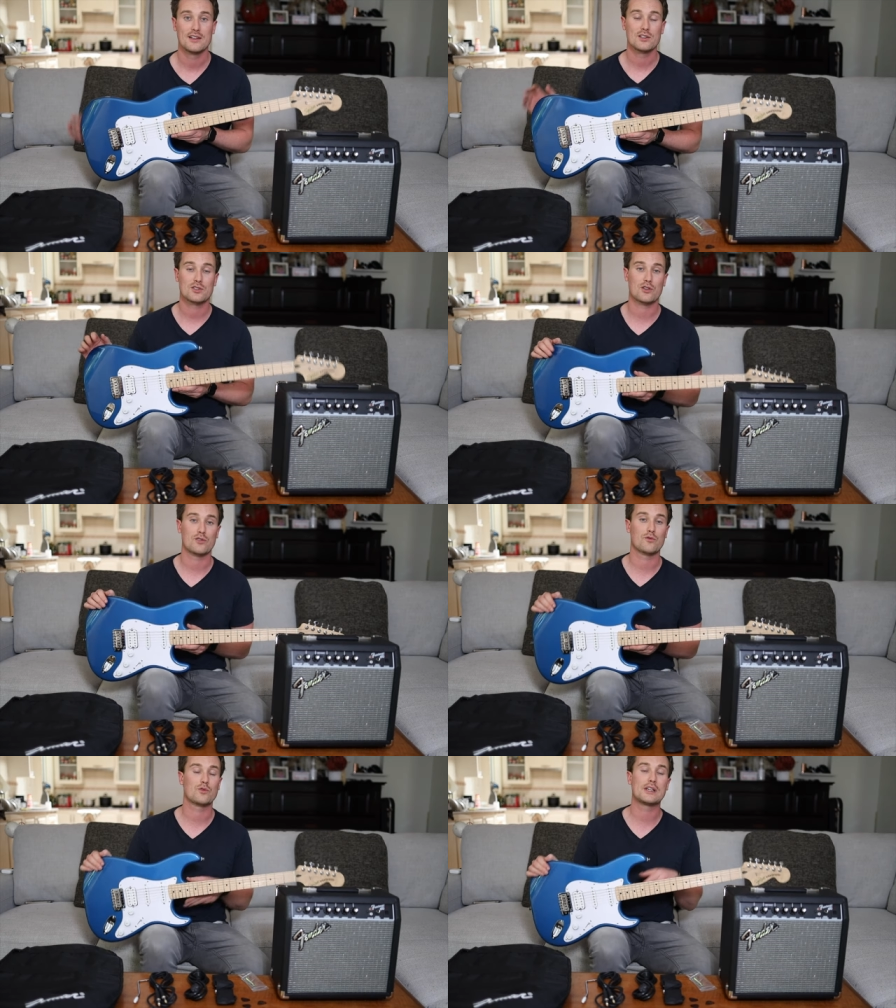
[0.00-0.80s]

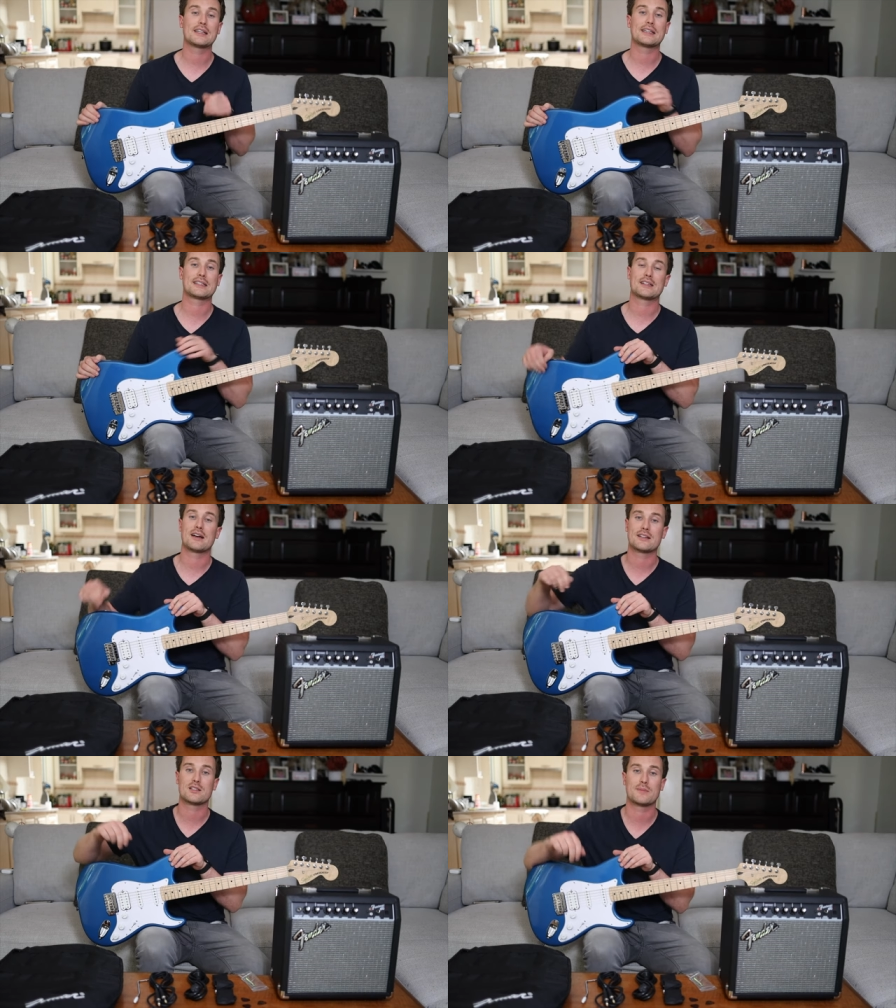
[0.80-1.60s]
So really
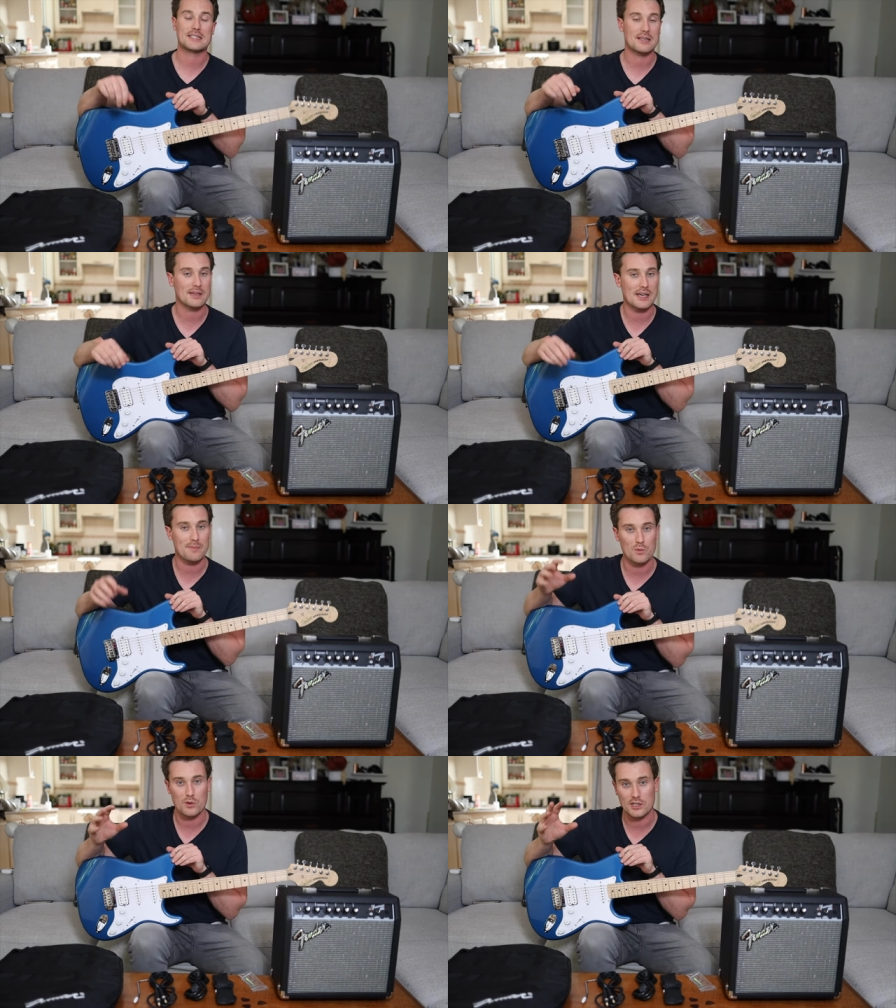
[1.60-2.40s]
excited to be teaming
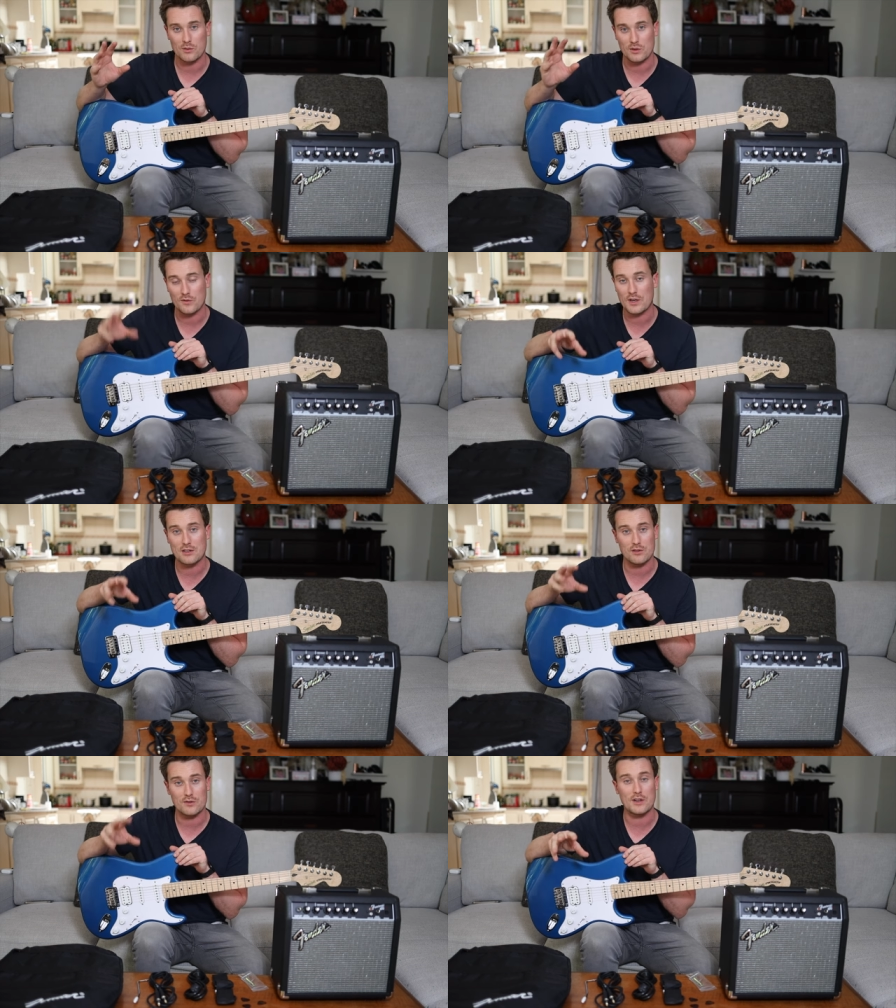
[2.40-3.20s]
up and working with
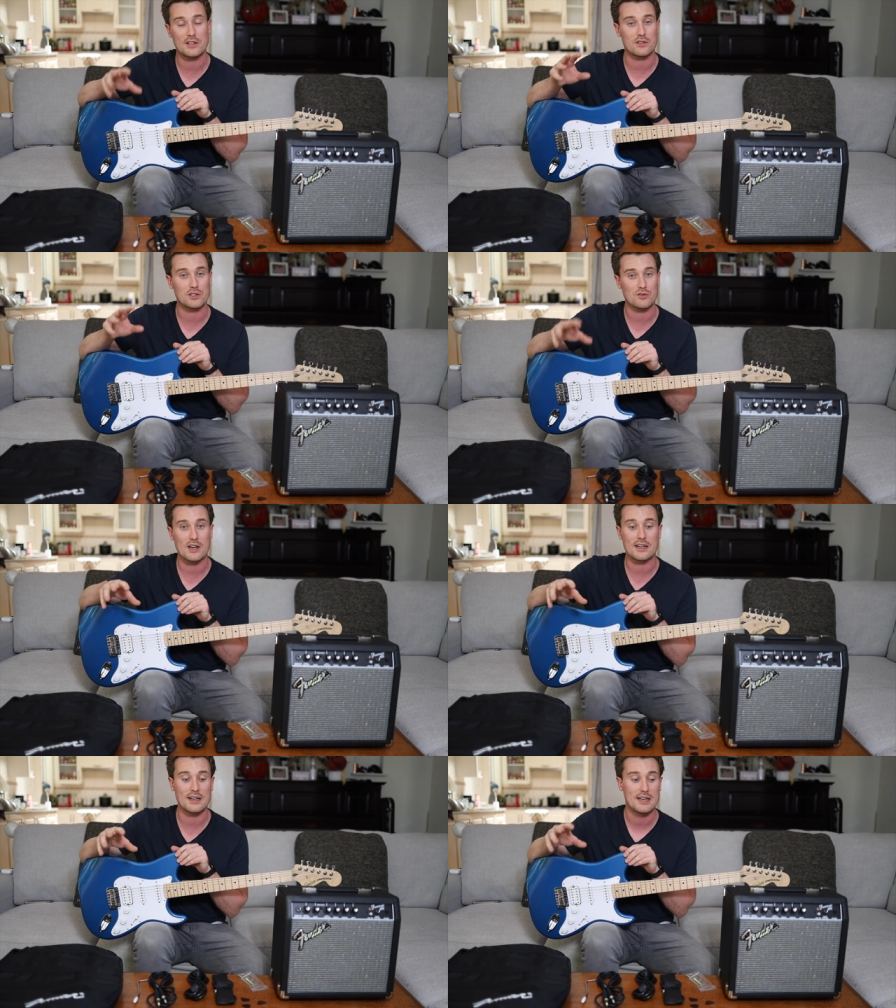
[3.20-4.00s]
Fender and Fender
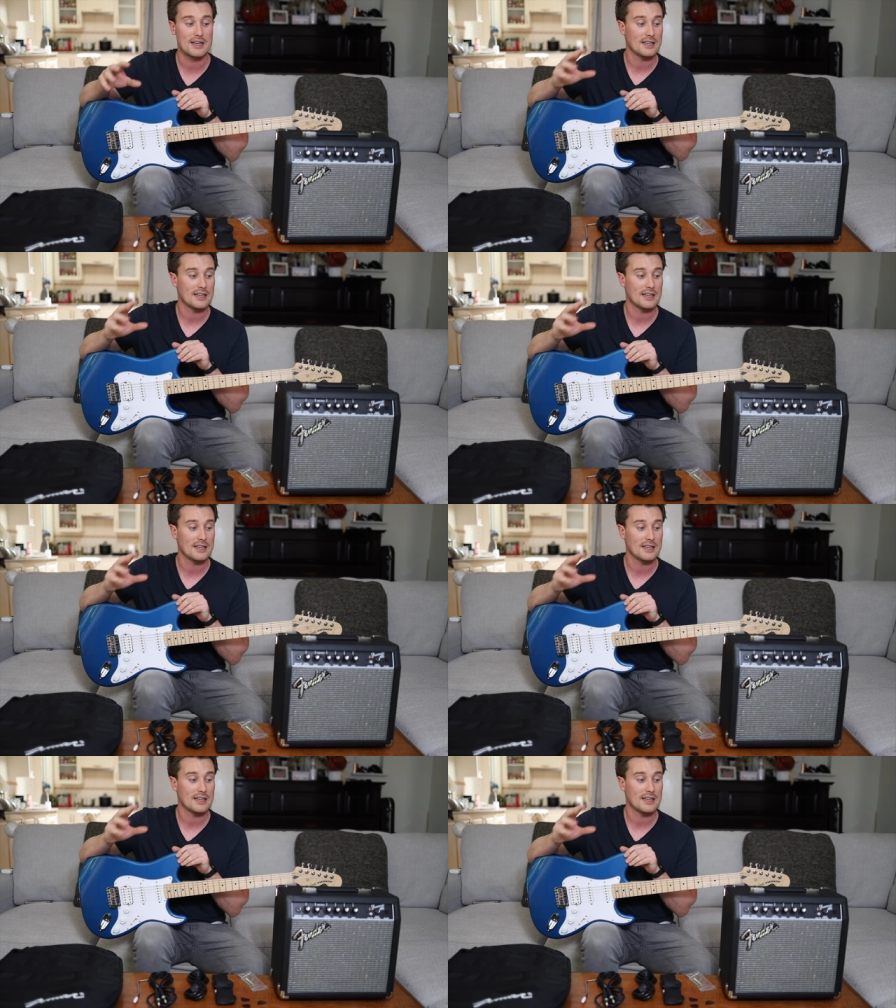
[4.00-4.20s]
Australia.